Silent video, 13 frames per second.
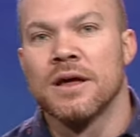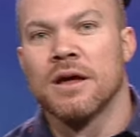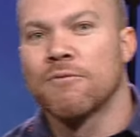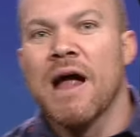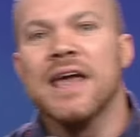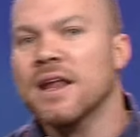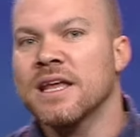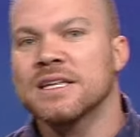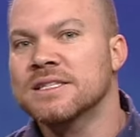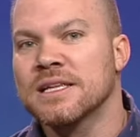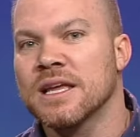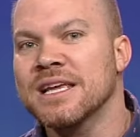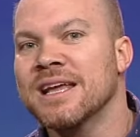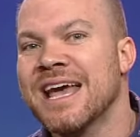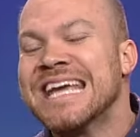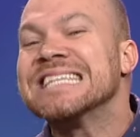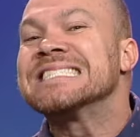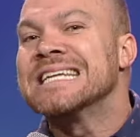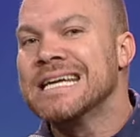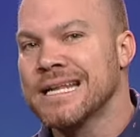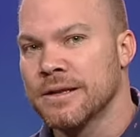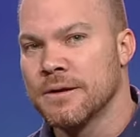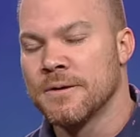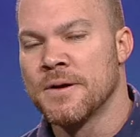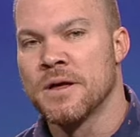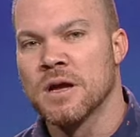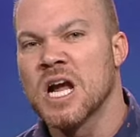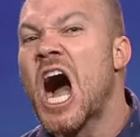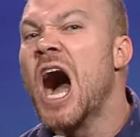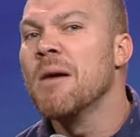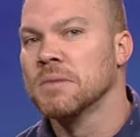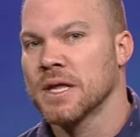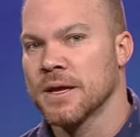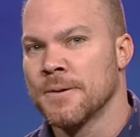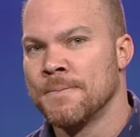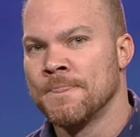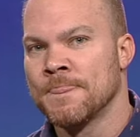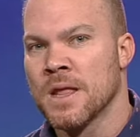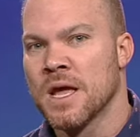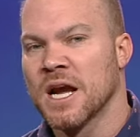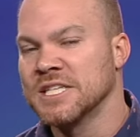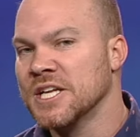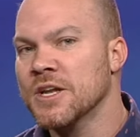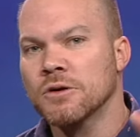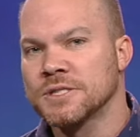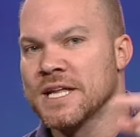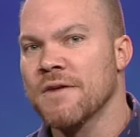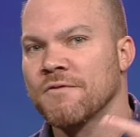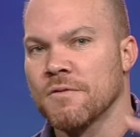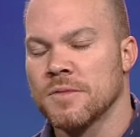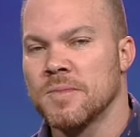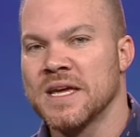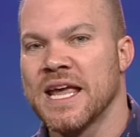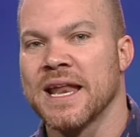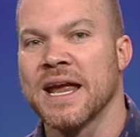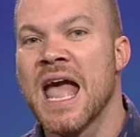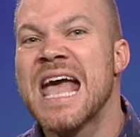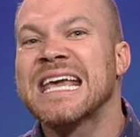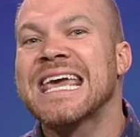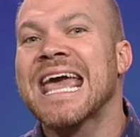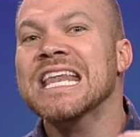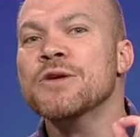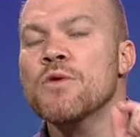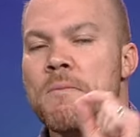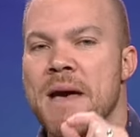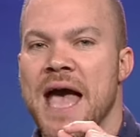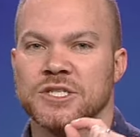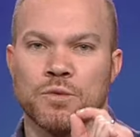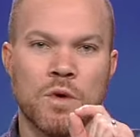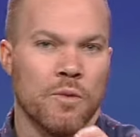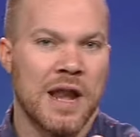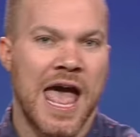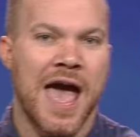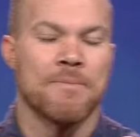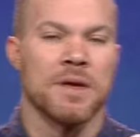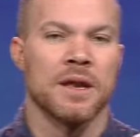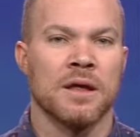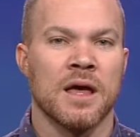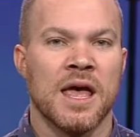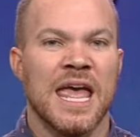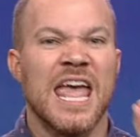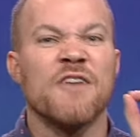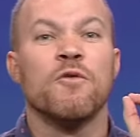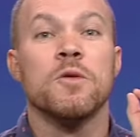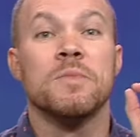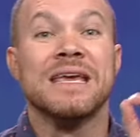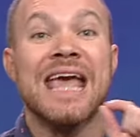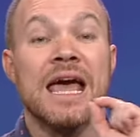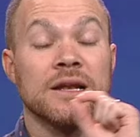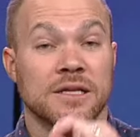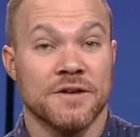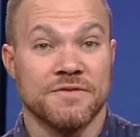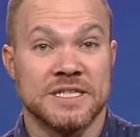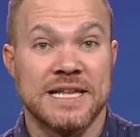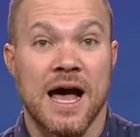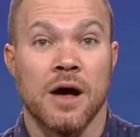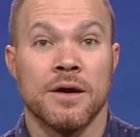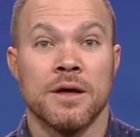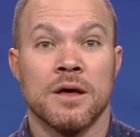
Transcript: Right? He's seated calmly because he knows the end from the beginning. Can you imagine what would happen if we began to live this out?